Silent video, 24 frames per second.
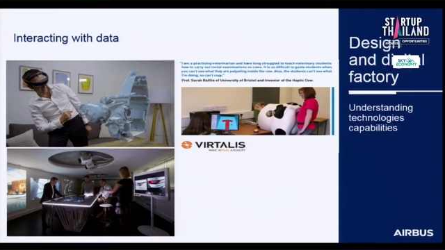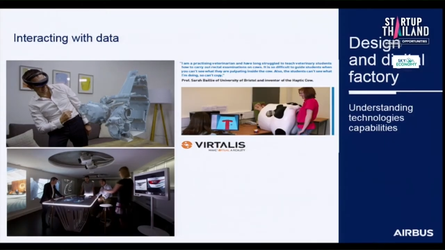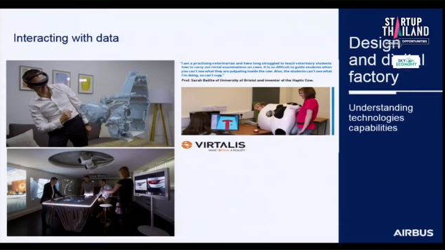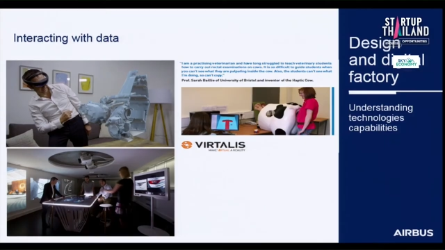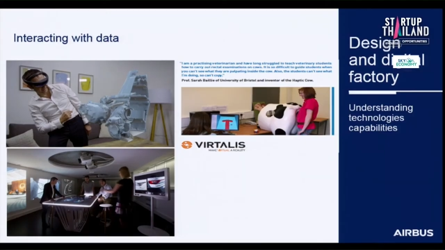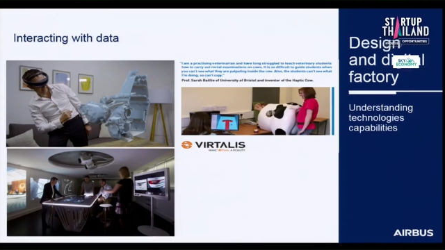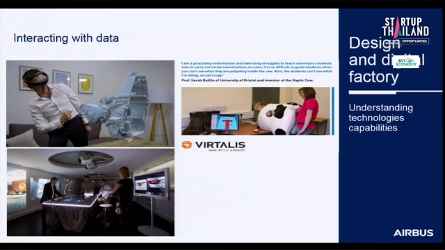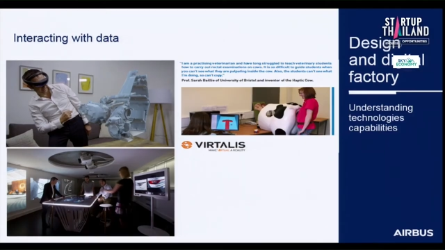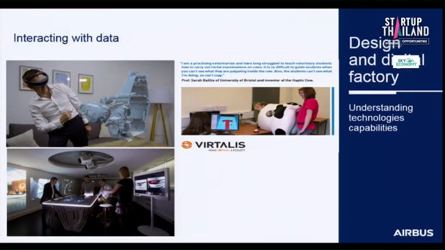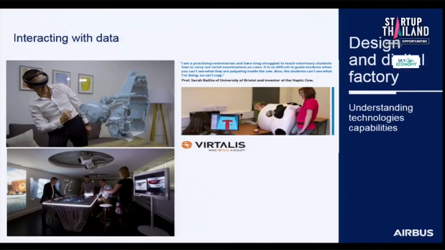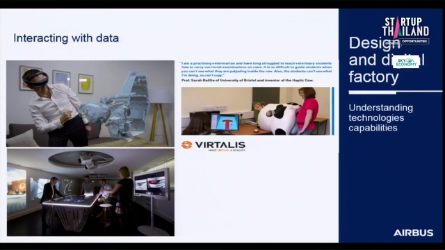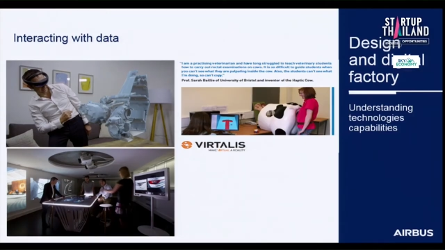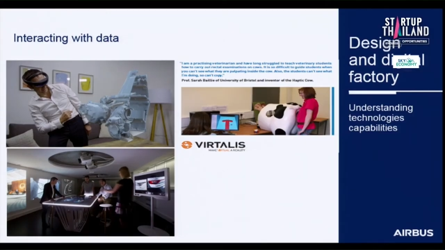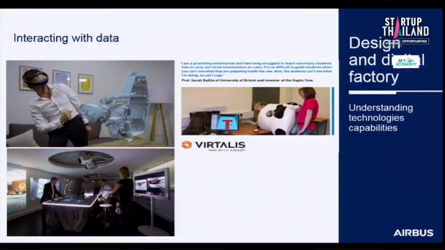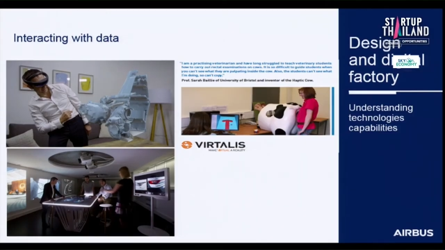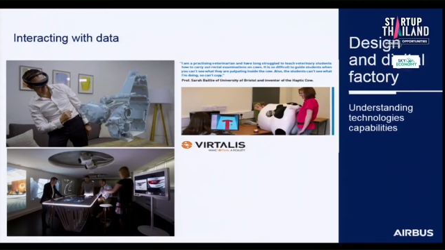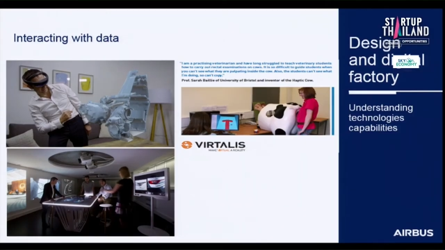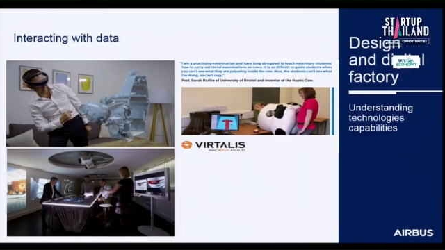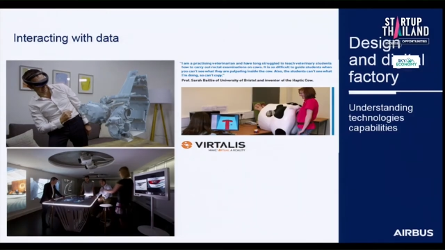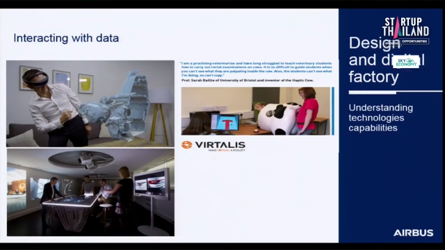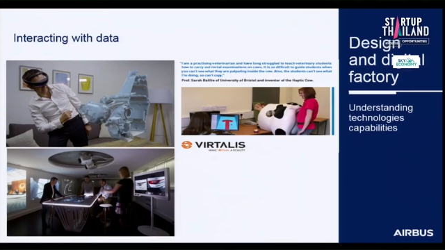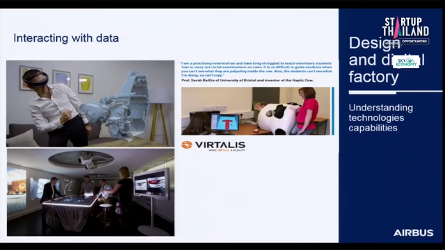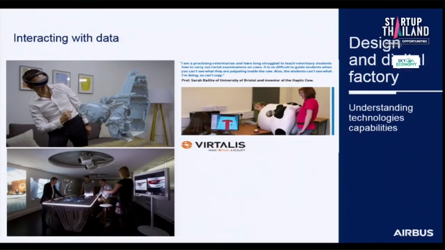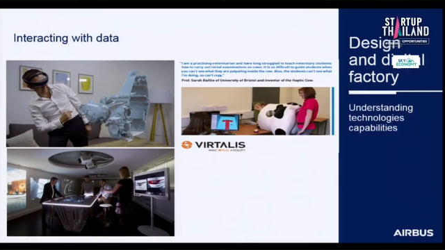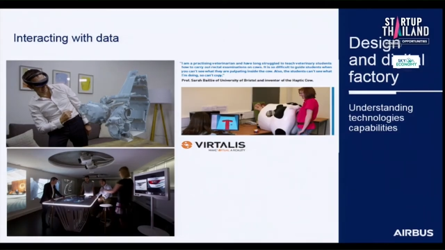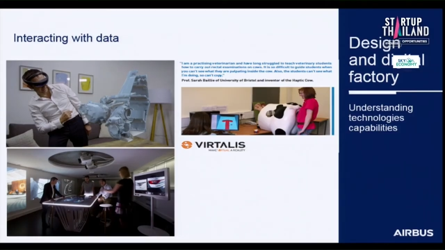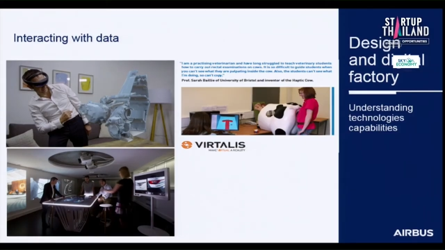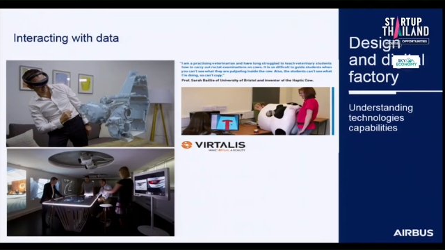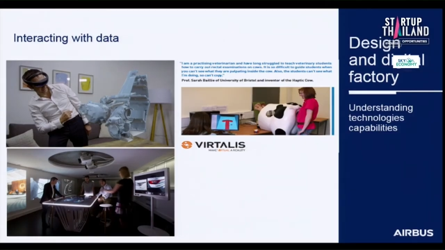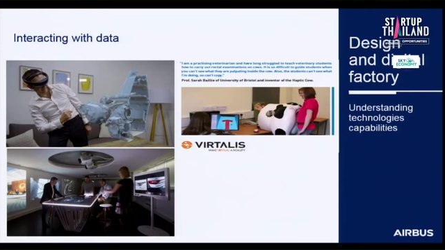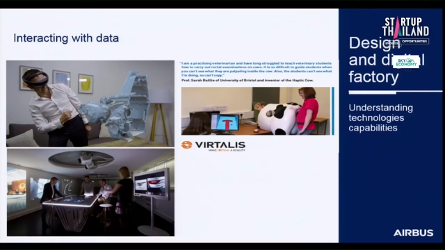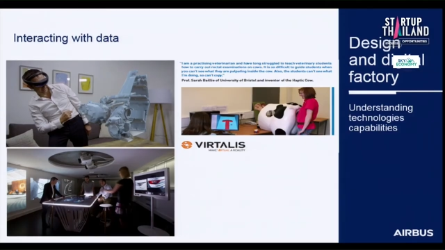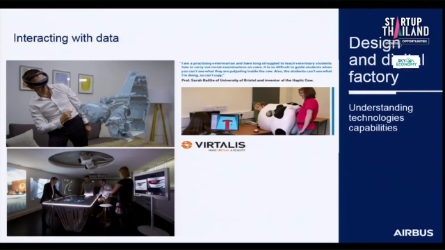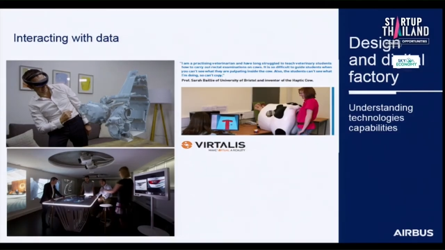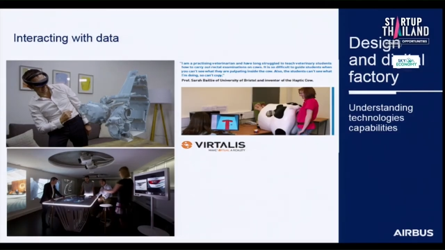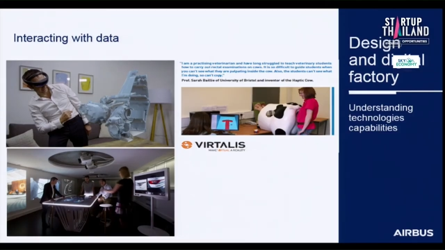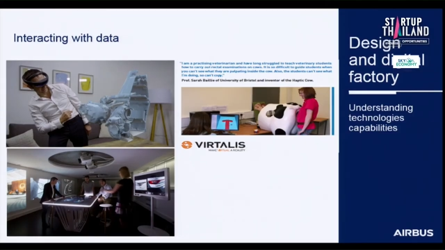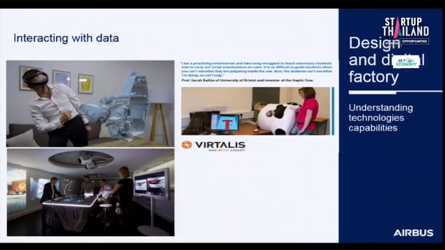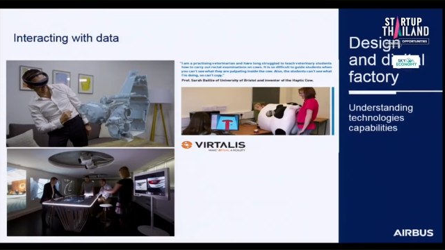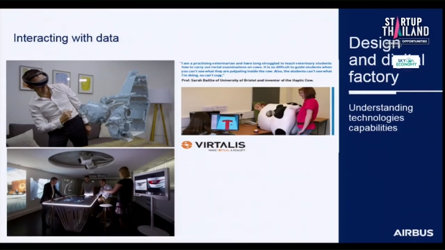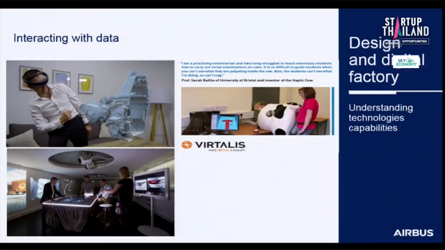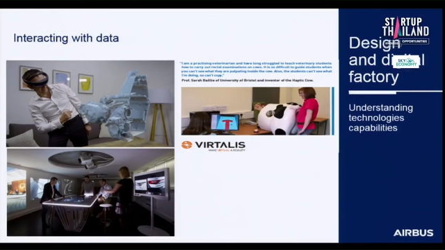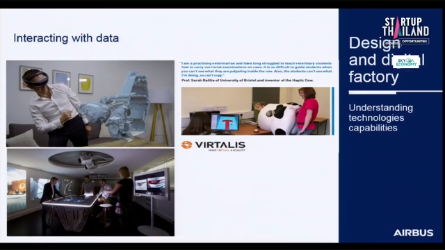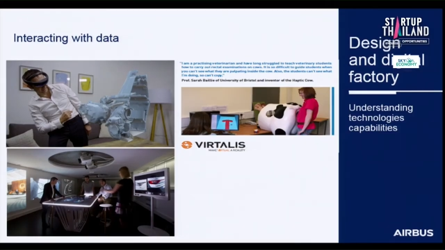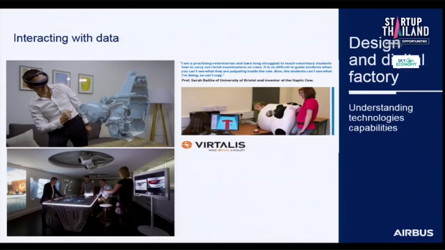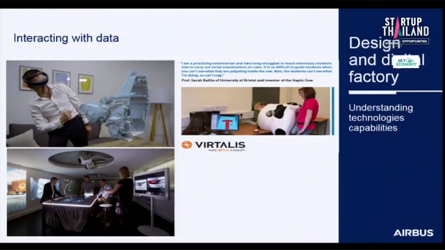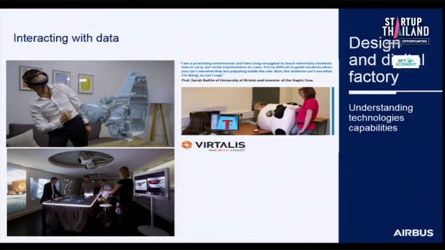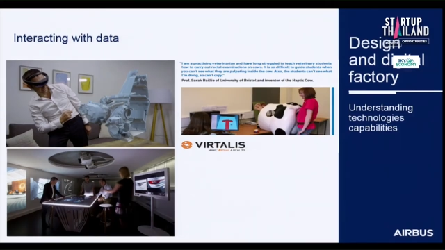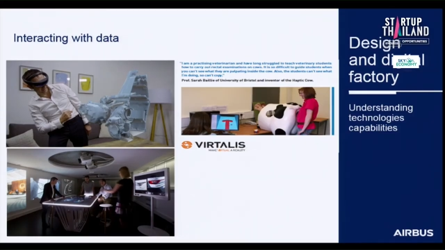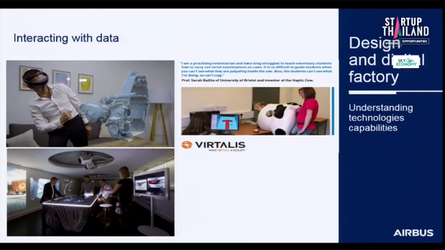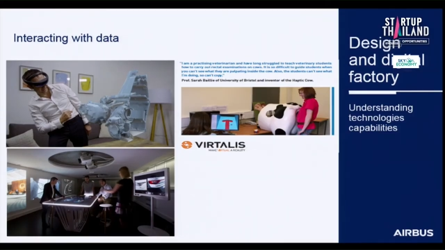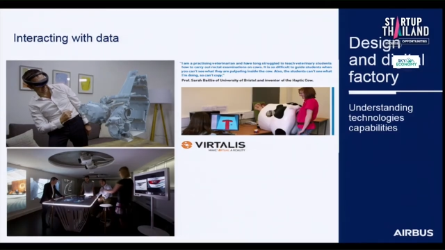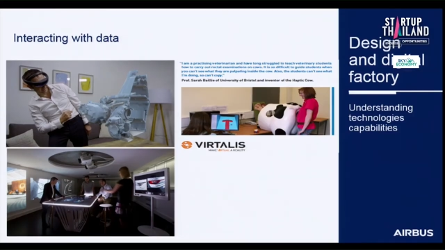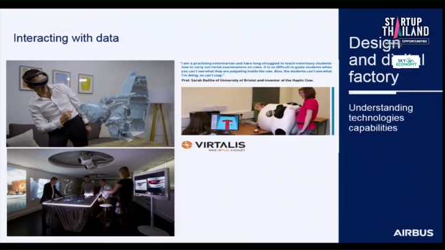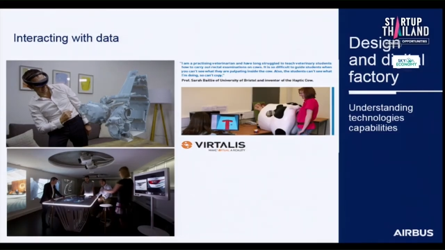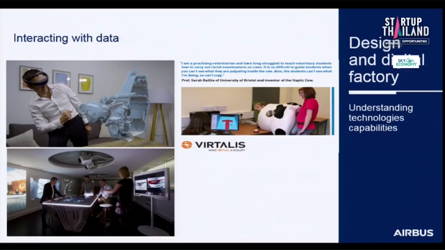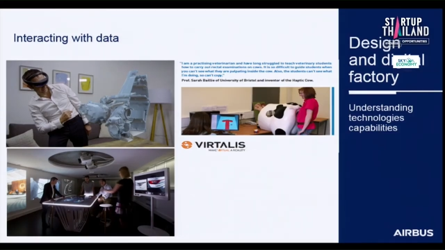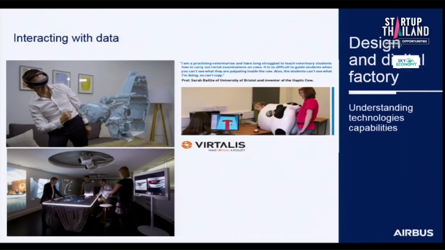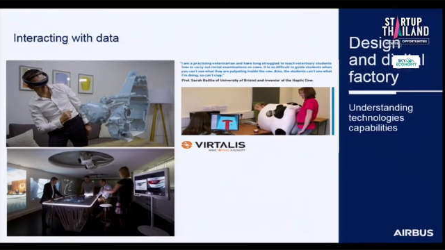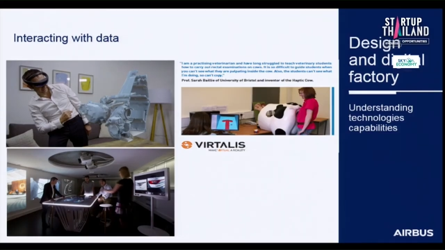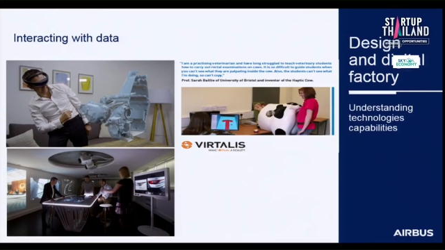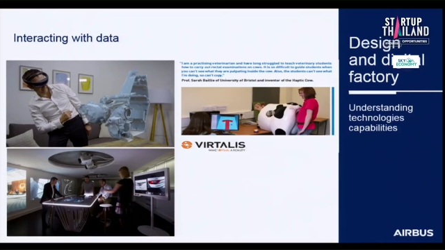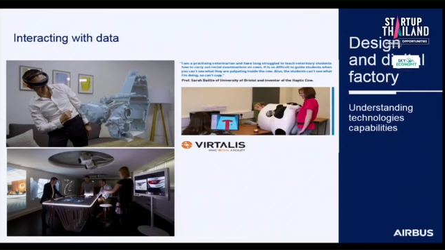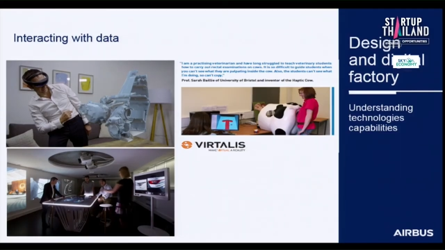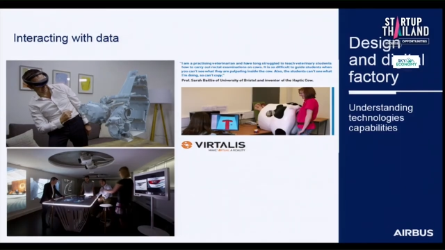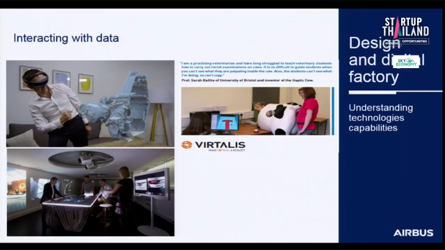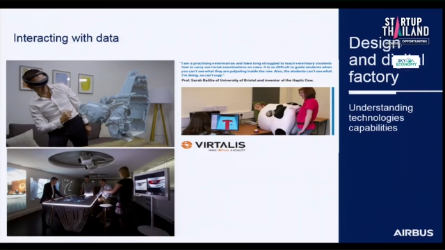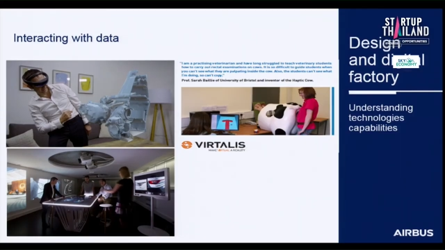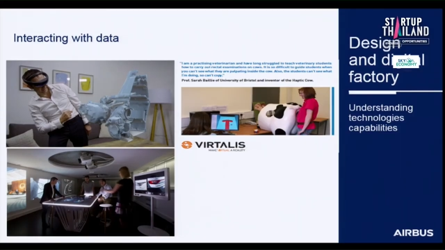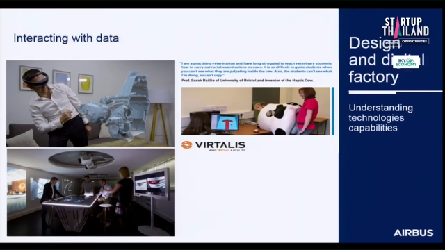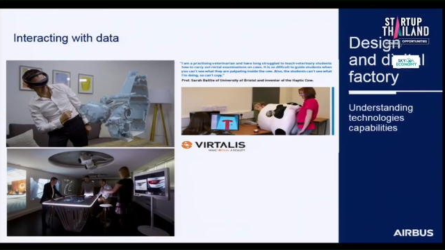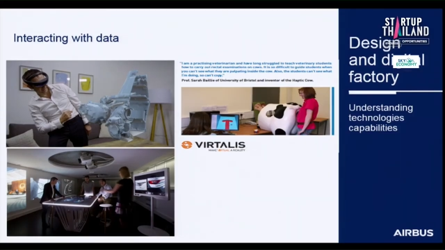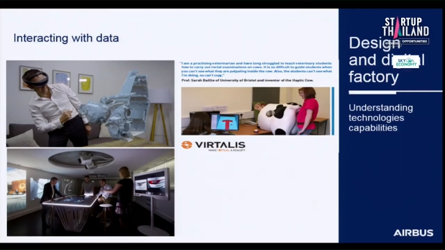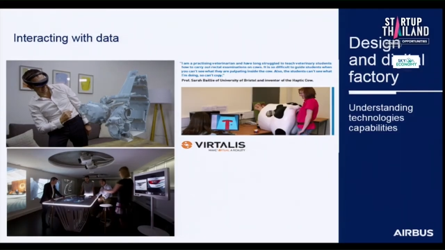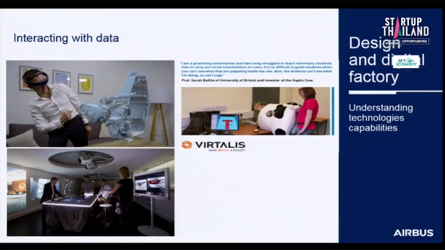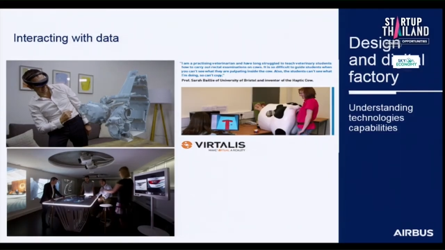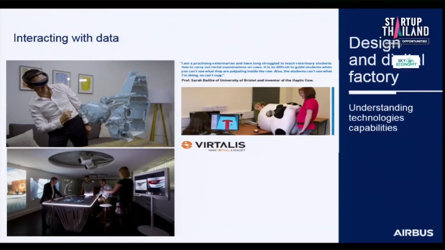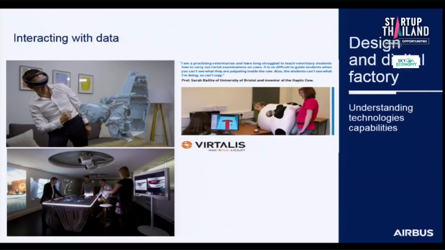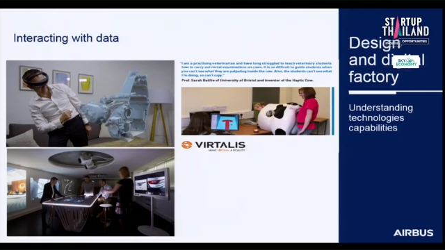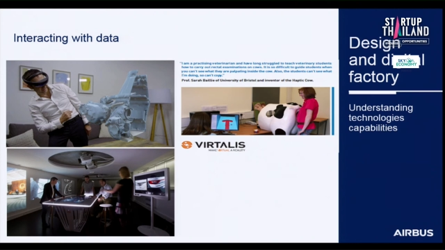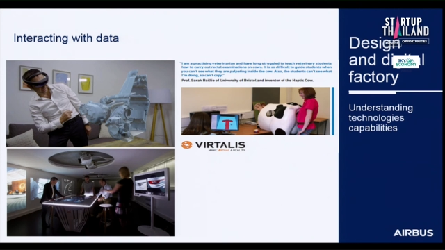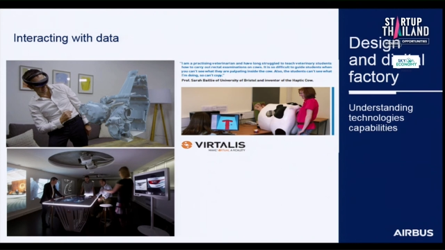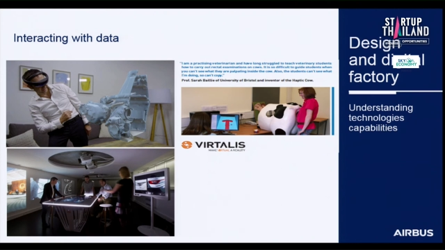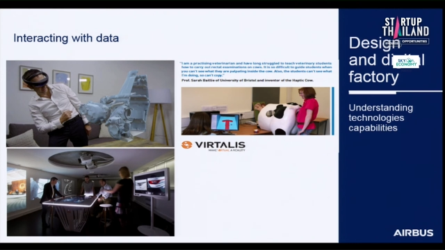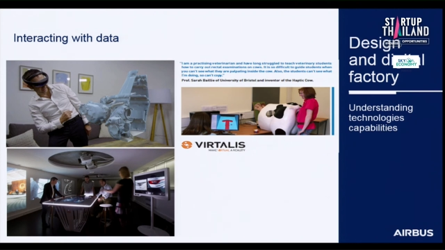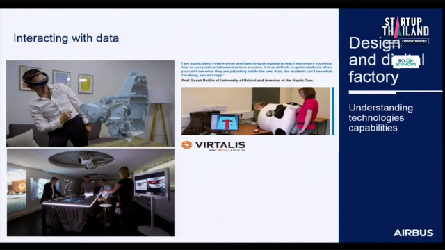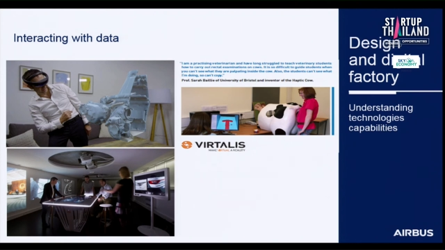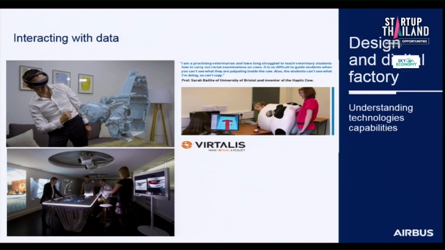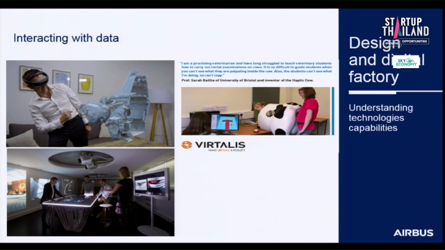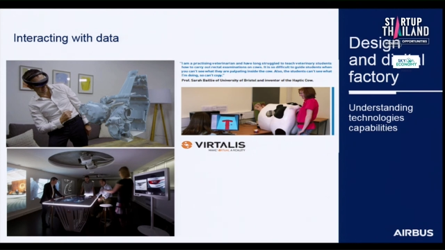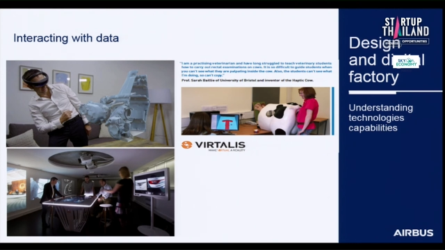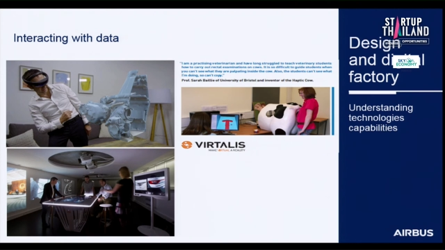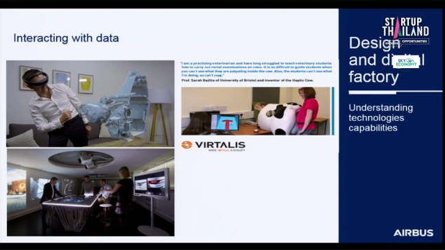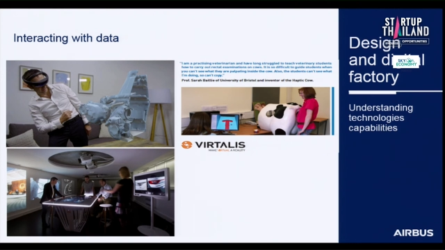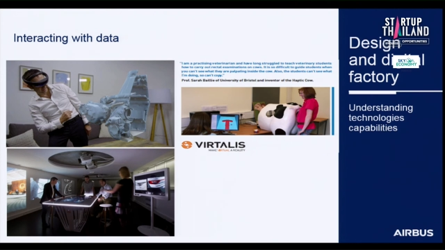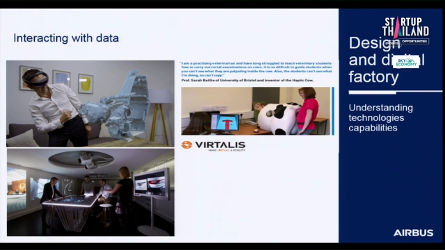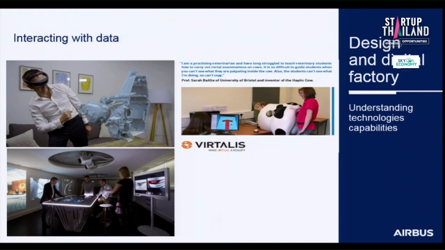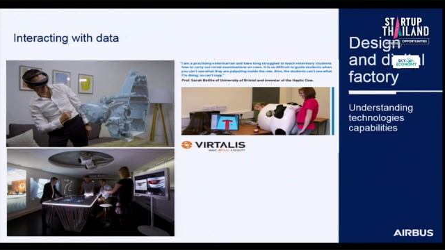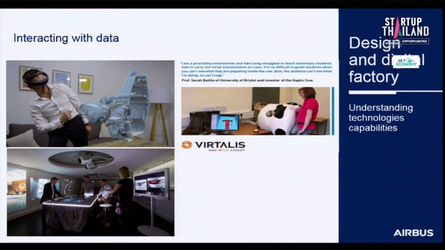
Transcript: No face is visible, so there are no lips to read.